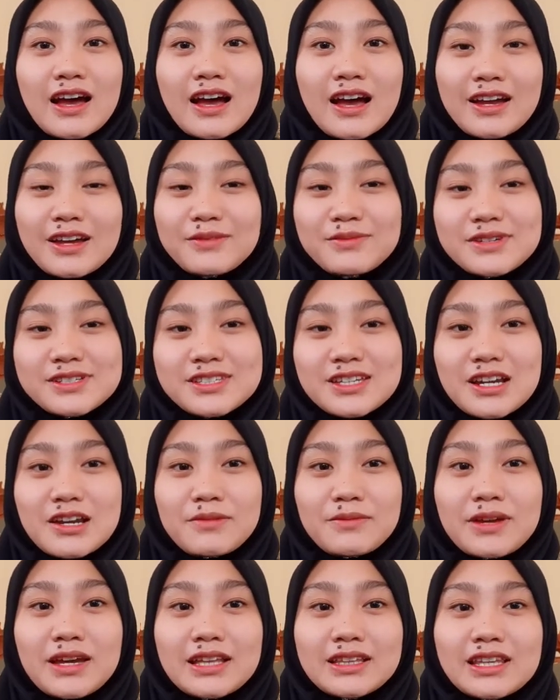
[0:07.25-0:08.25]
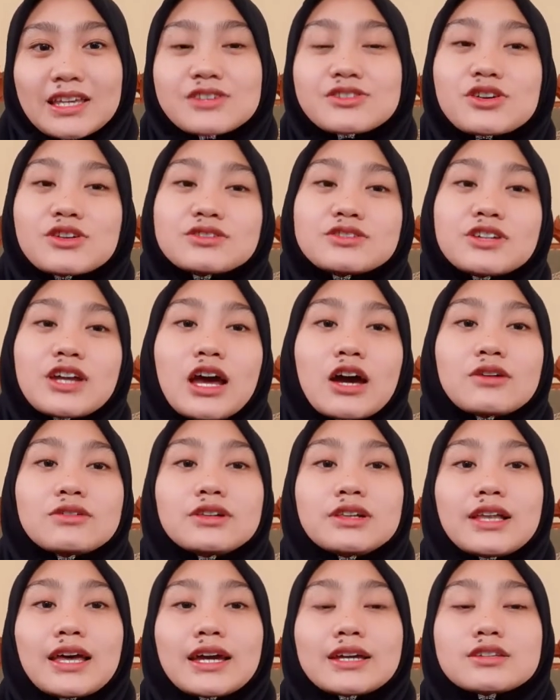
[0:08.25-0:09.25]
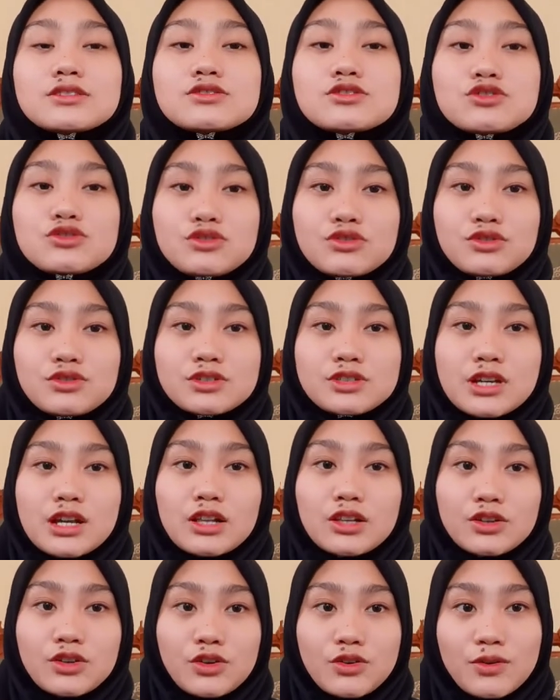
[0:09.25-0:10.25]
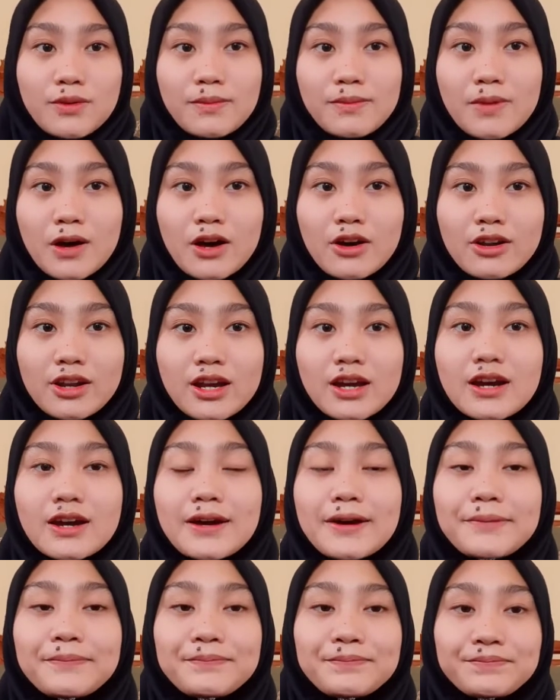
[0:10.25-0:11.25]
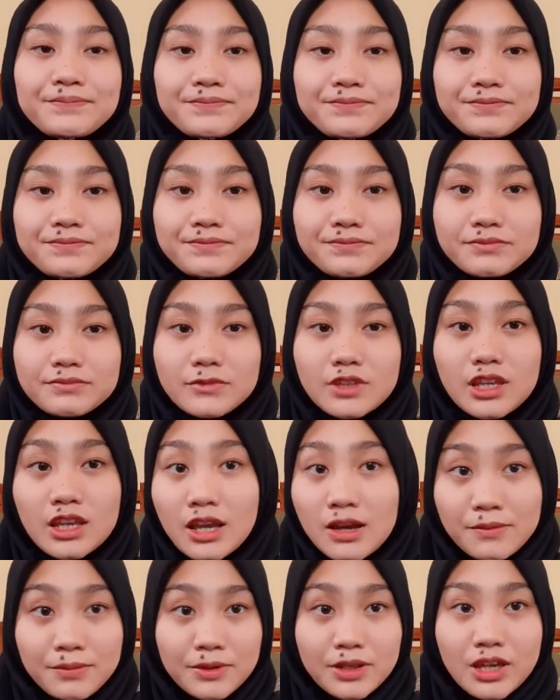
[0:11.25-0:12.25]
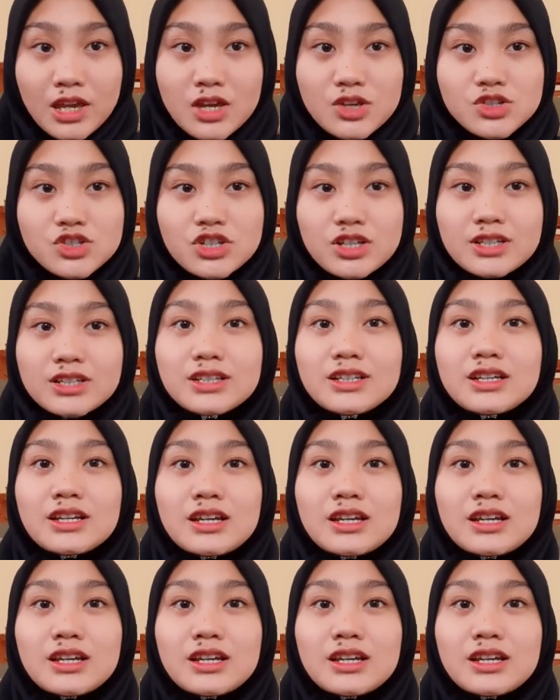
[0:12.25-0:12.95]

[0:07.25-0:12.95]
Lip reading: I am Desi Rahmiati. So today I would like to tell you about a application